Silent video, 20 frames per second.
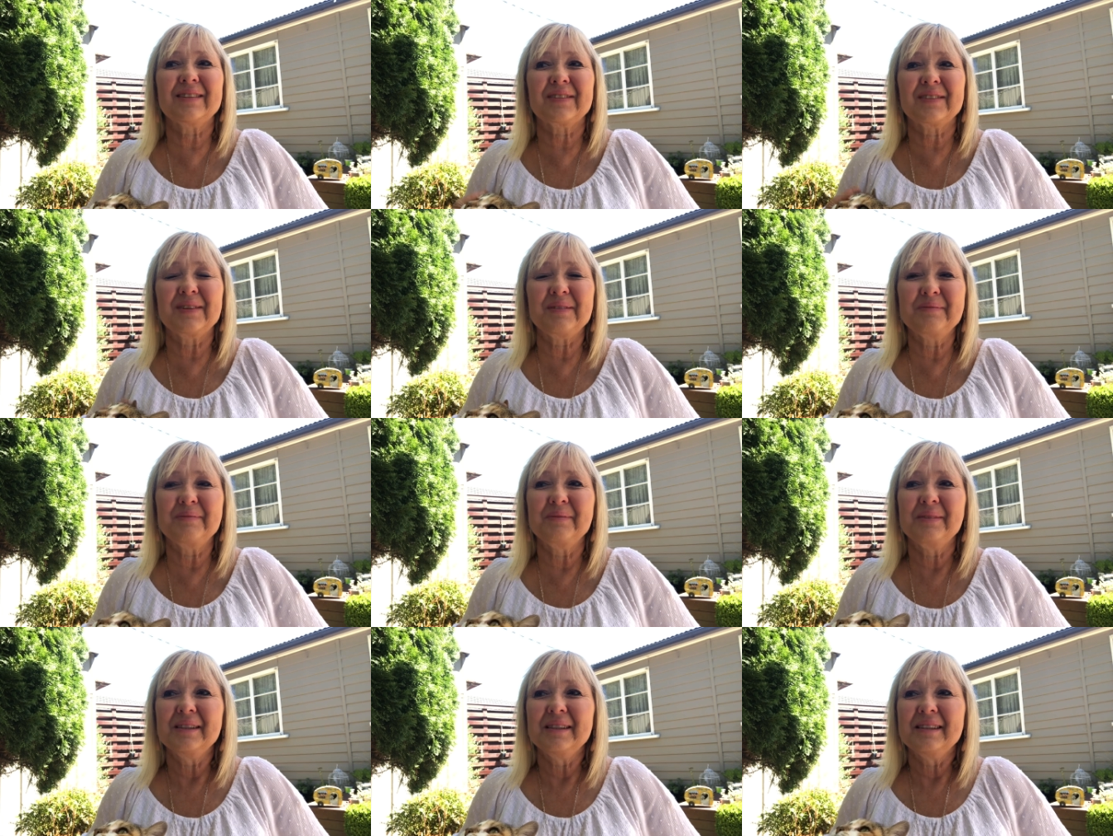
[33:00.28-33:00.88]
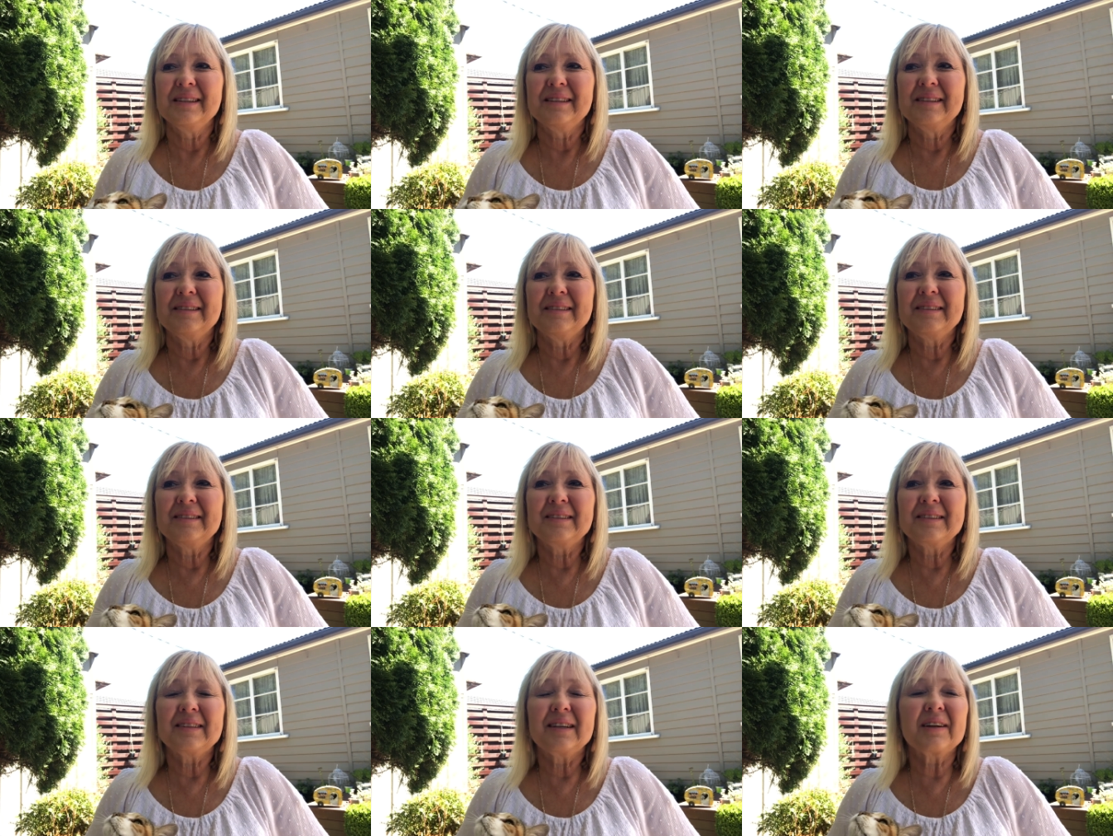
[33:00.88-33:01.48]
from,
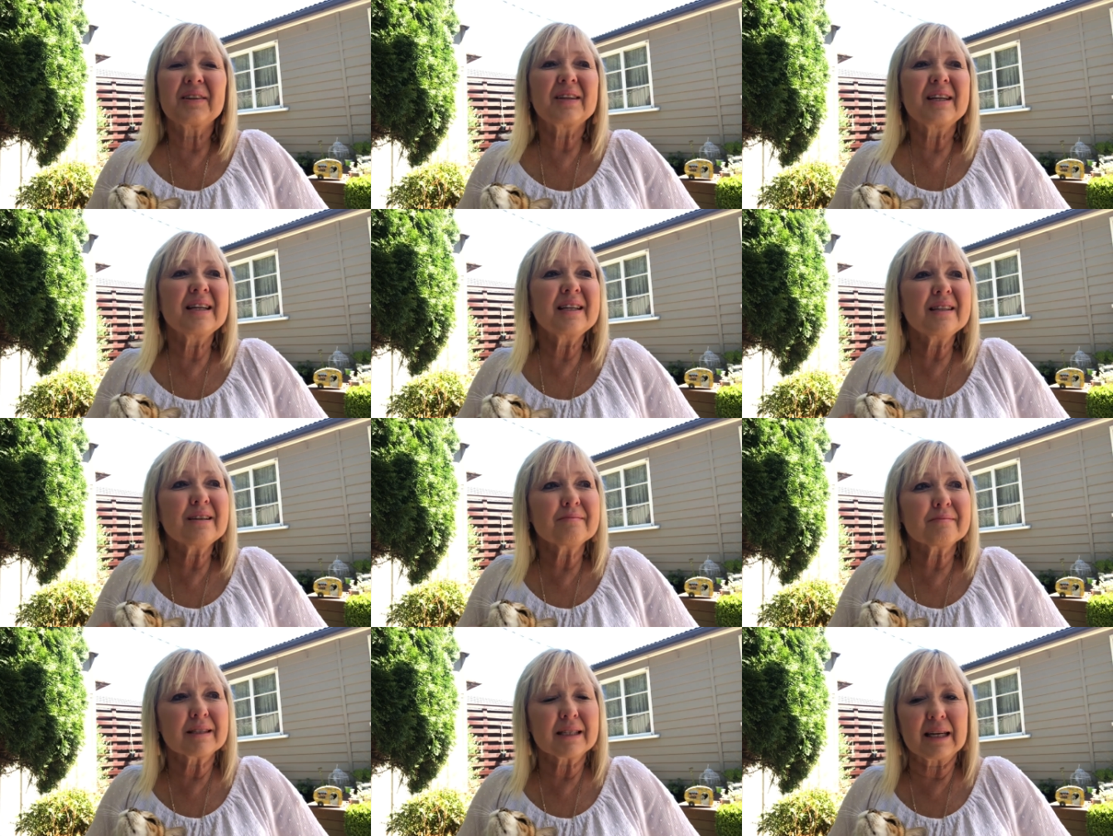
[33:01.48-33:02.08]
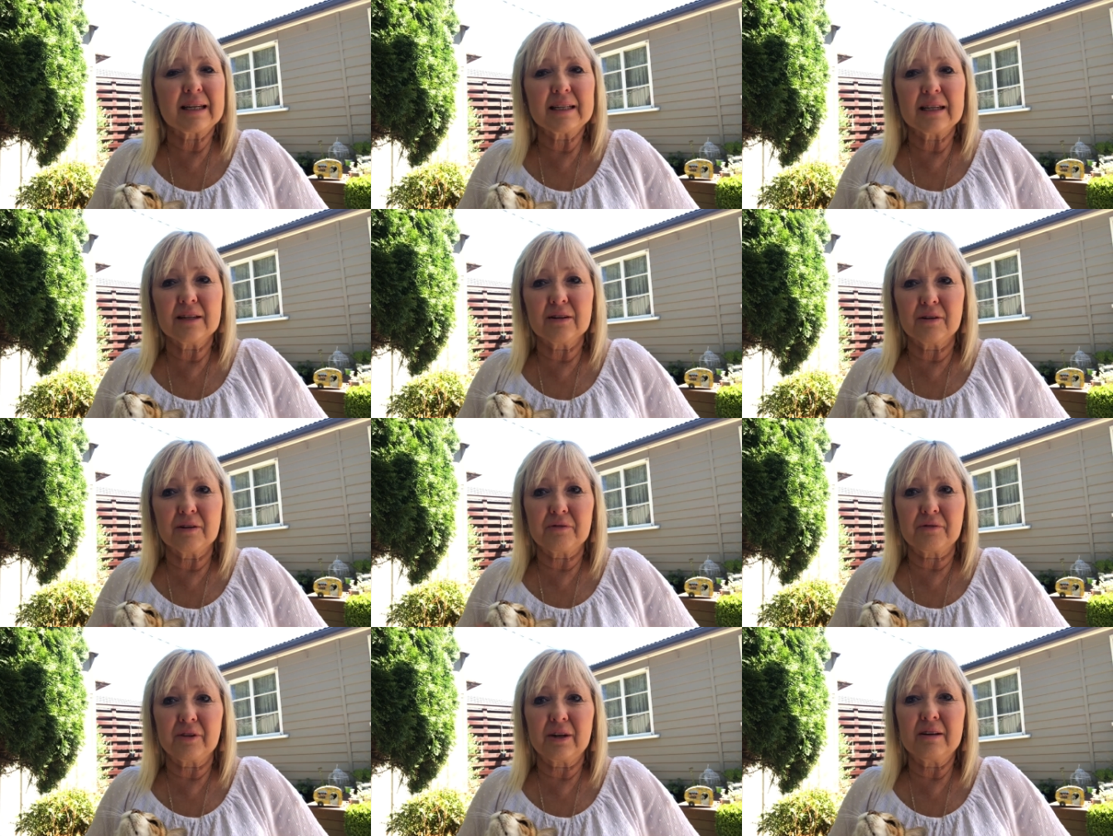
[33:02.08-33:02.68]
Well, oh, I think it's from Saturday
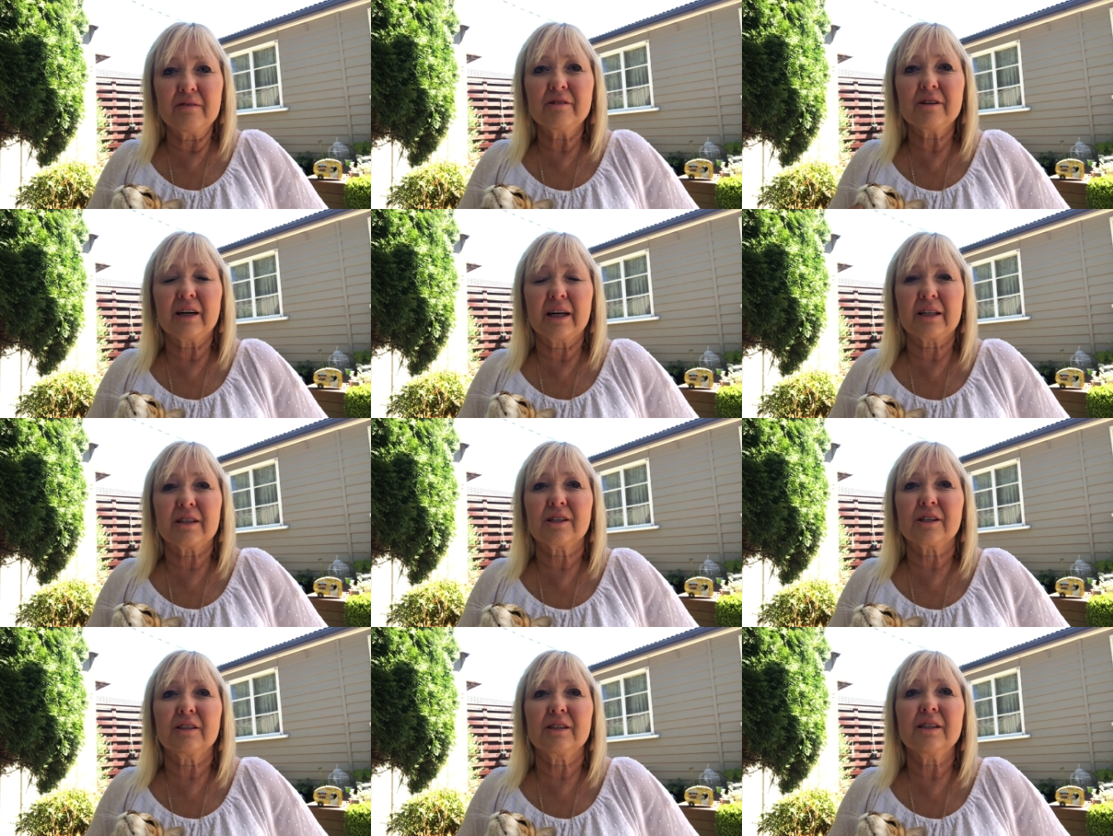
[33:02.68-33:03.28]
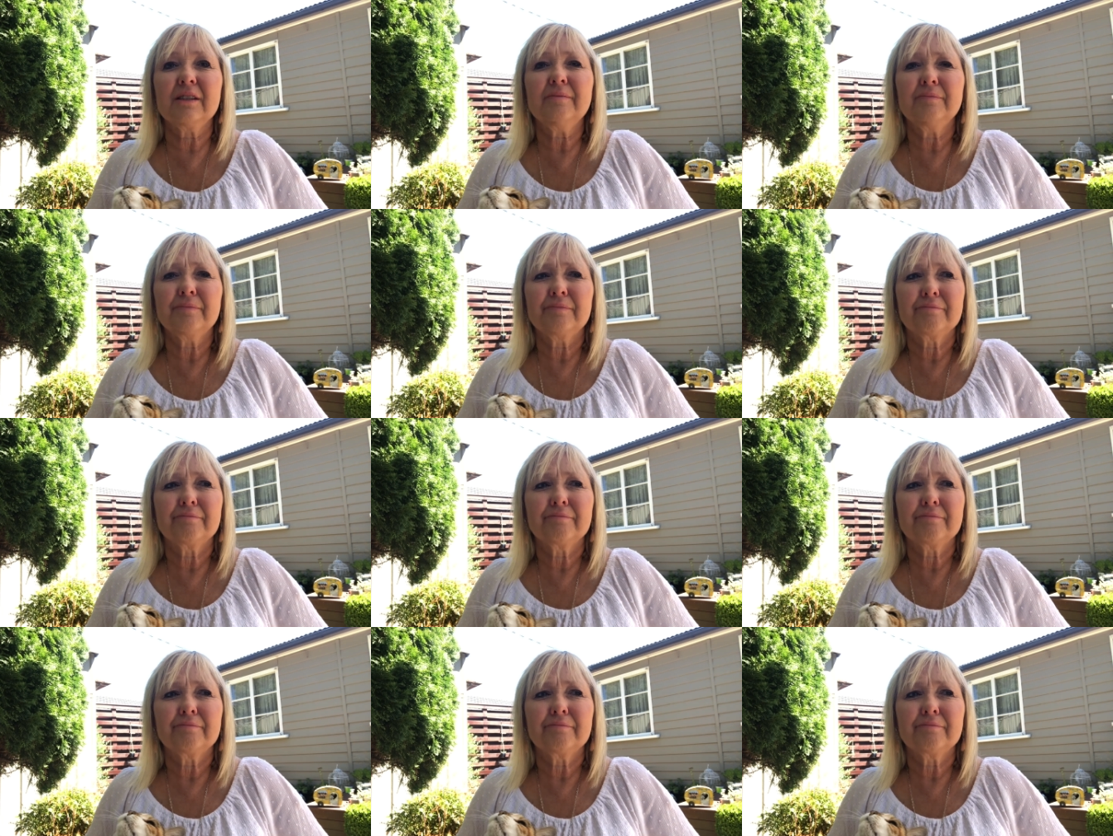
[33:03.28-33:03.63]
Night Fever actually.